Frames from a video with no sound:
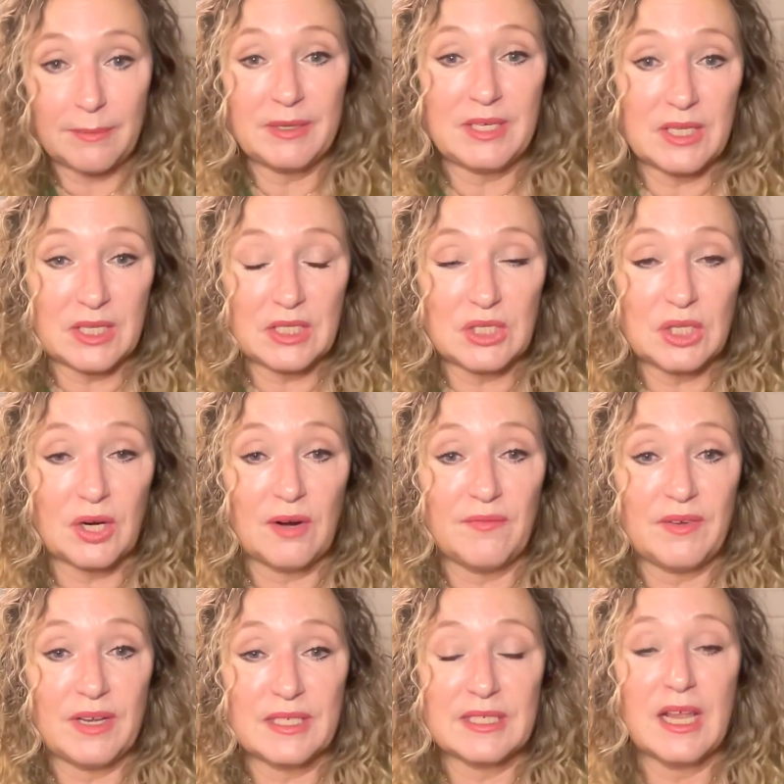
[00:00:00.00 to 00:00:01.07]
coming to the
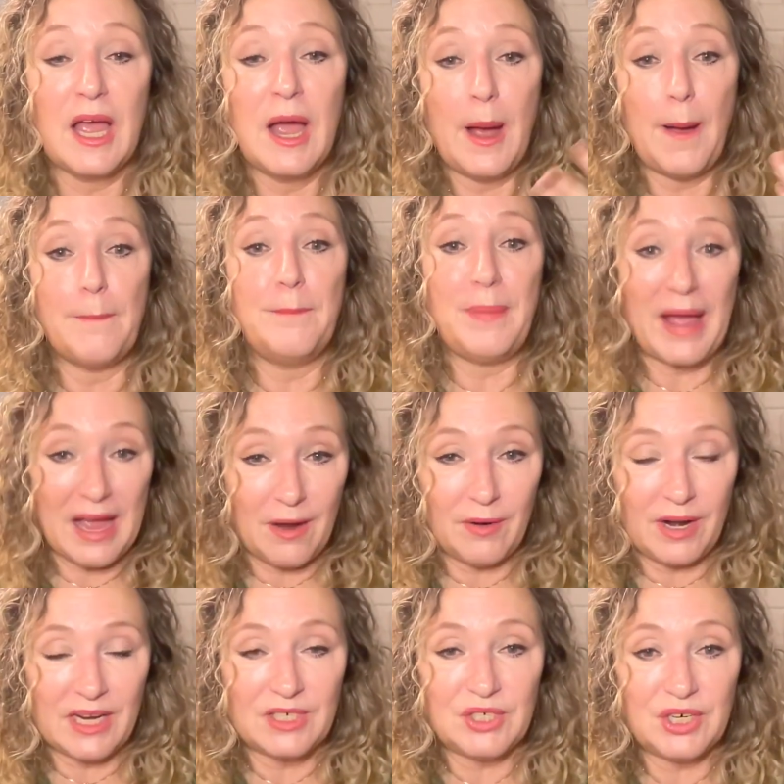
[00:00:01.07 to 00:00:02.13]
surface
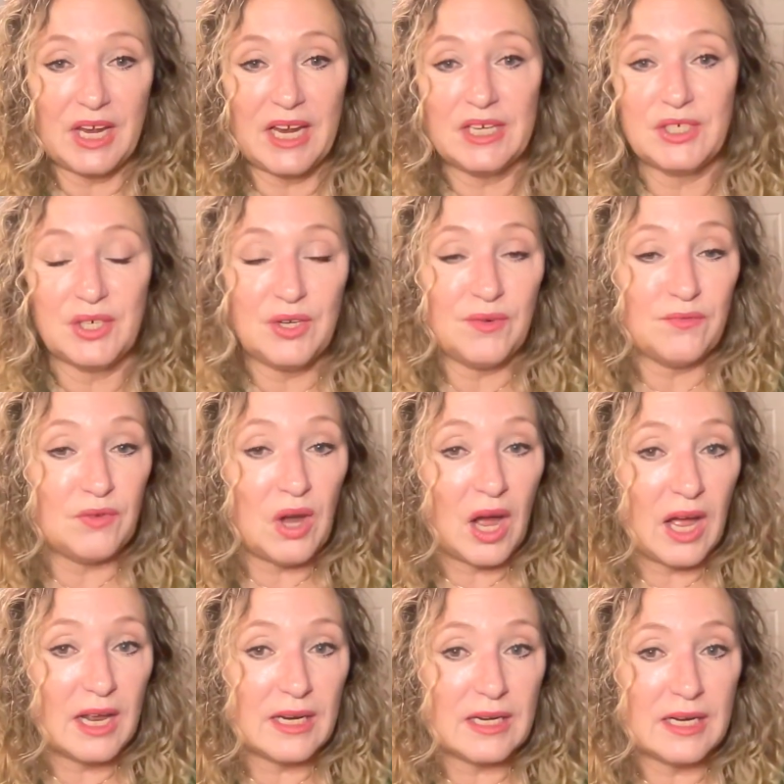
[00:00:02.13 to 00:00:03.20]
about education you've
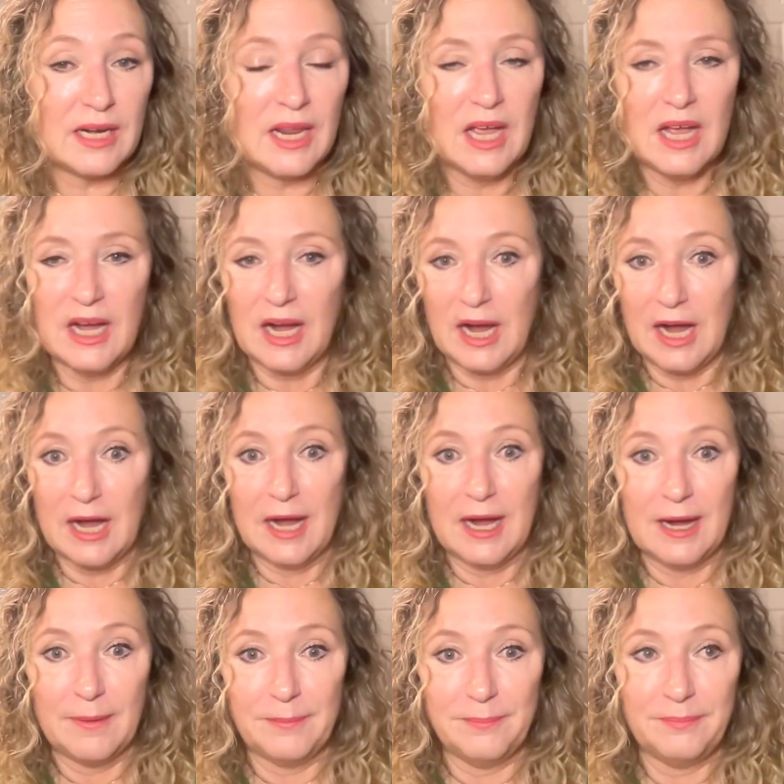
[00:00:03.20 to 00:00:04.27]
gotten.
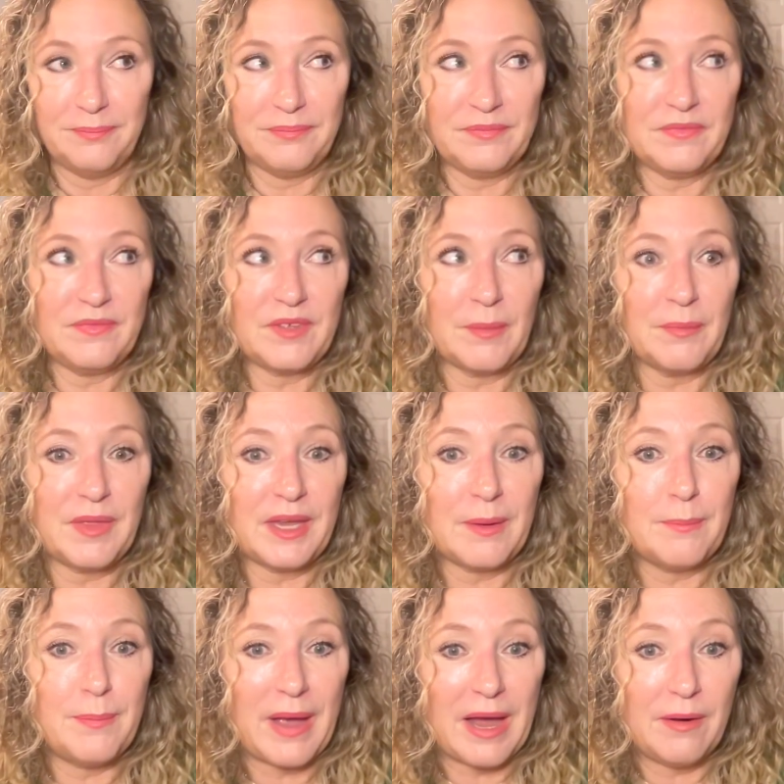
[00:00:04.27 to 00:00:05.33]
Um, something
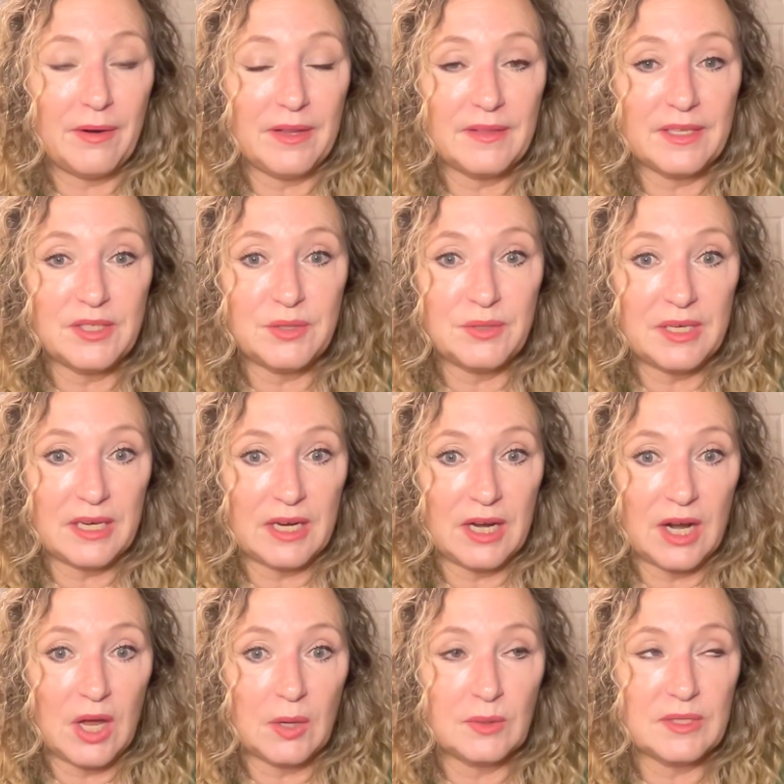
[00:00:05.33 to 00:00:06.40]
about it that you didn't
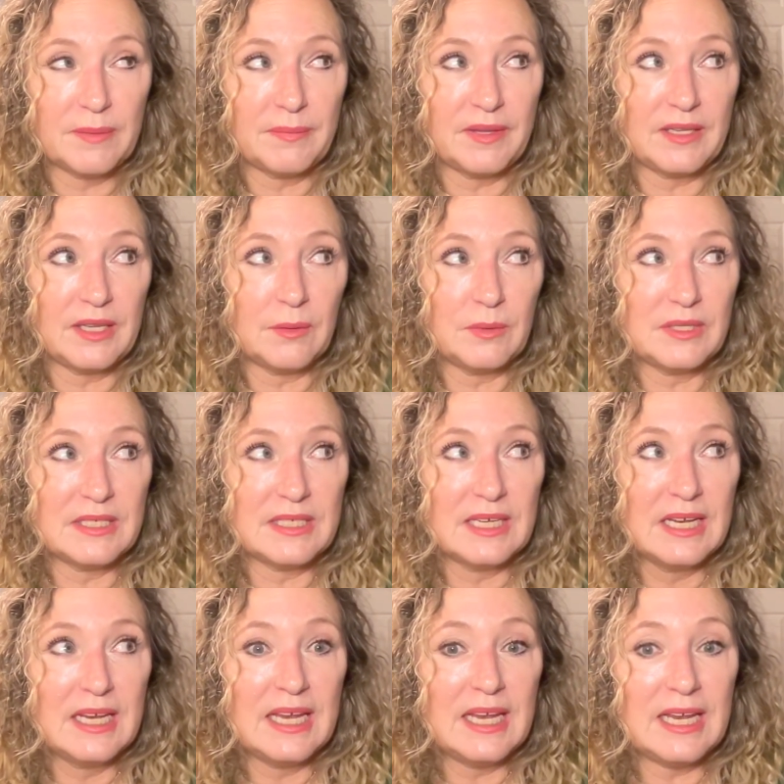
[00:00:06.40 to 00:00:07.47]
know, something that was
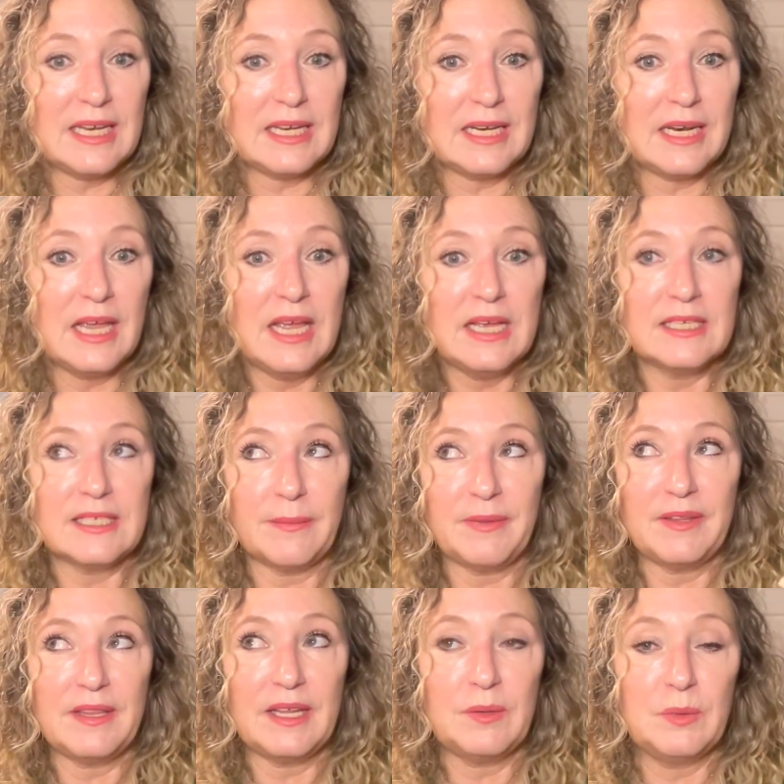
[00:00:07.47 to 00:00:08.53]
hidden,
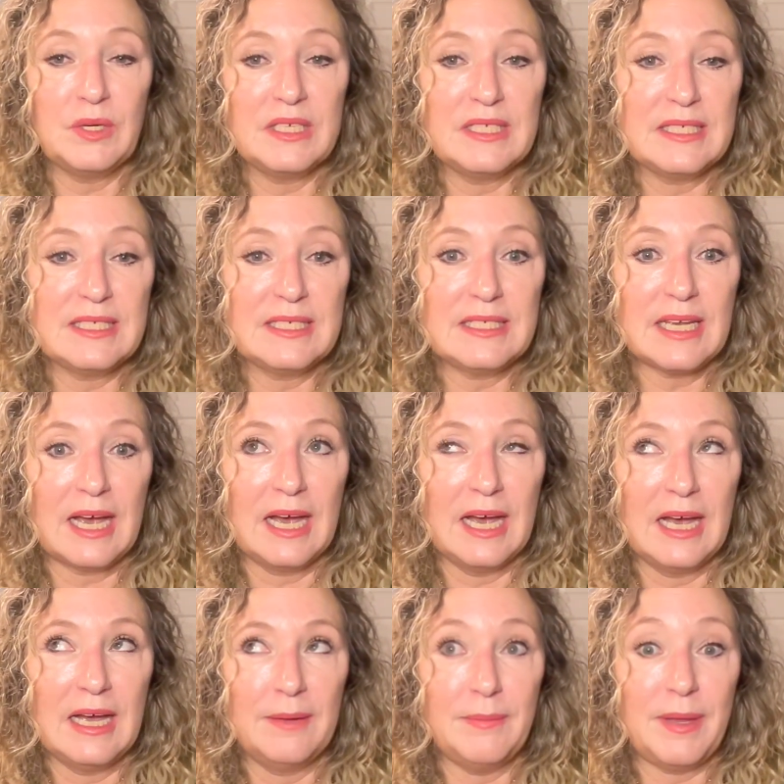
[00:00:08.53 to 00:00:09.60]
something that was
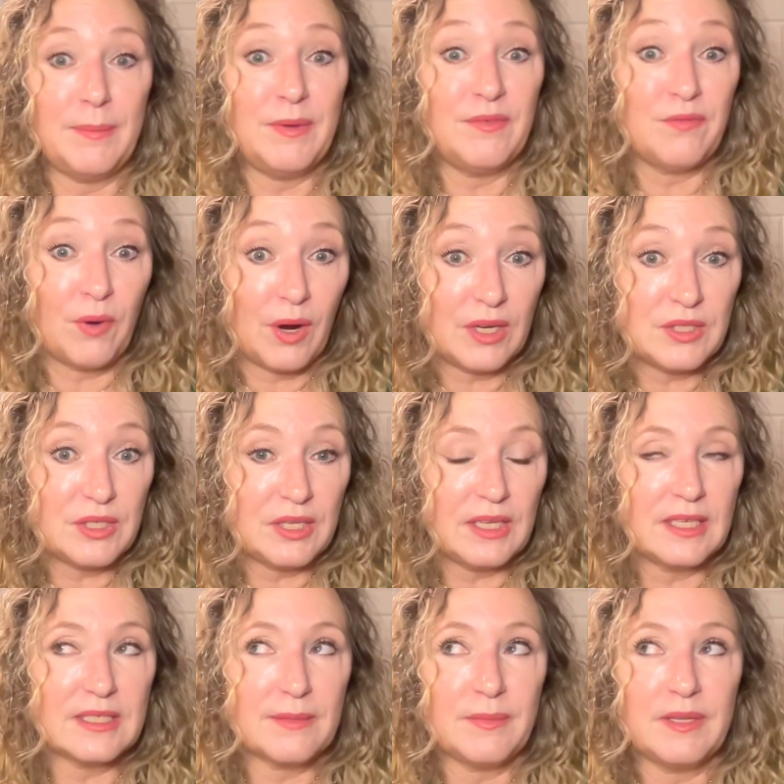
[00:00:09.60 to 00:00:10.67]
uh, maybe
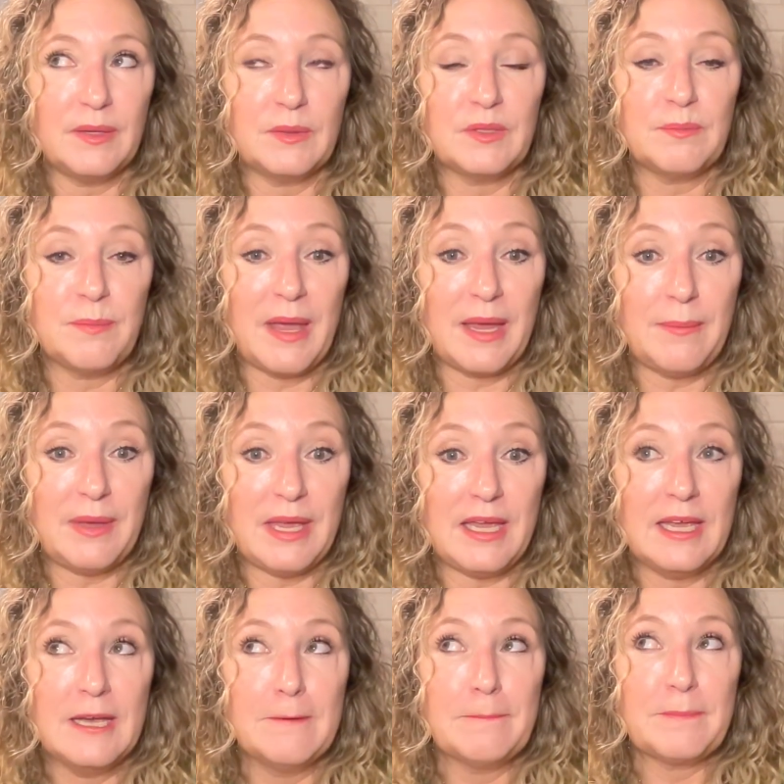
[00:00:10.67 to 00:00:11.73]
fraudulent, something that was maybe